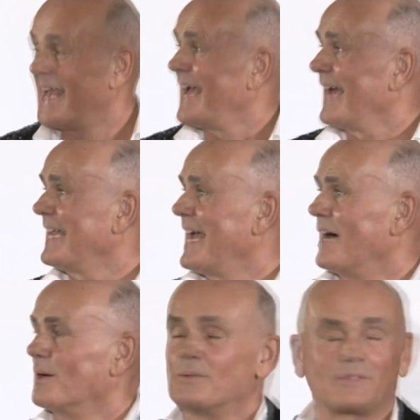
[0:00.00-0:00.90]
Anyhow,
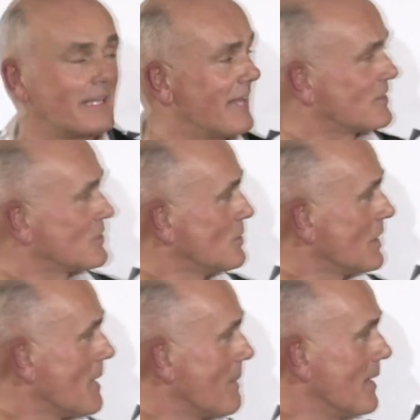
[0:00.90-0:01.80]
so let's talk
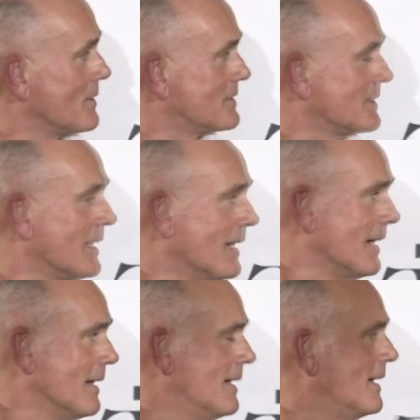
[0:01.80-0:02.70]
about uh,
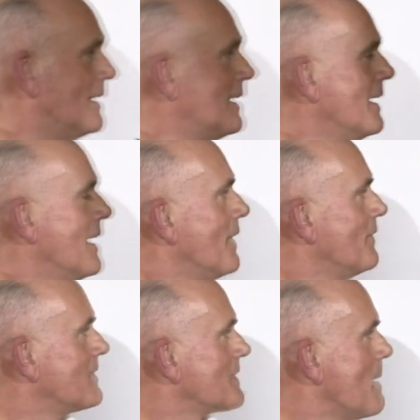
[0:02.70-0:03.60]

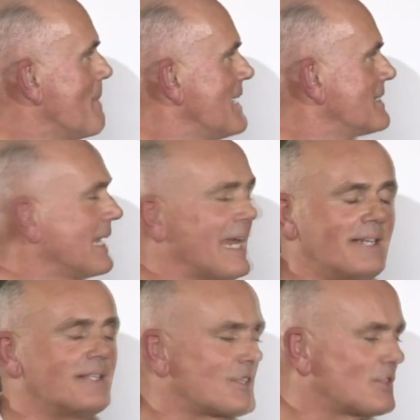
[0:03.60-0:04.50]
this amazing
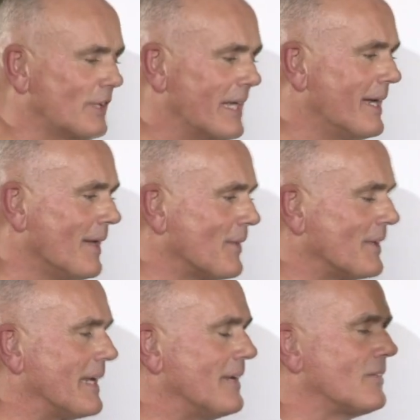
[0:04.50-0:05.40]
industry that
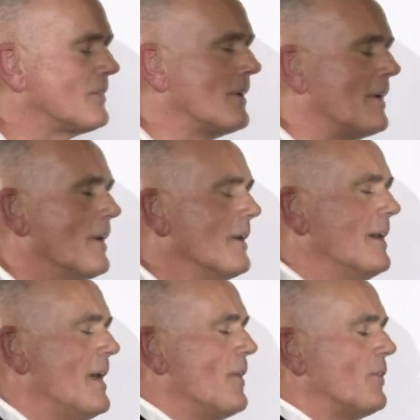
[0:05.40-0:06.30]
is uh,
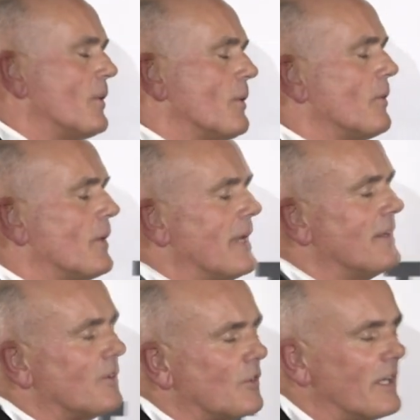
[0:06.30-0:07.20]
the, the
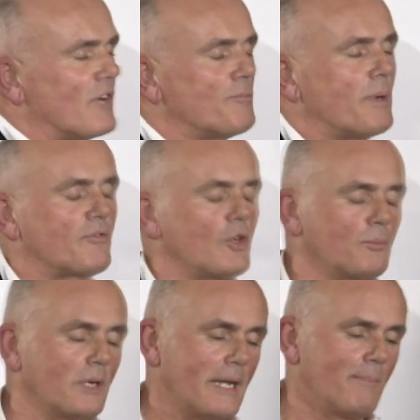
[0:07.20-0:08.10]
industry of perfumery.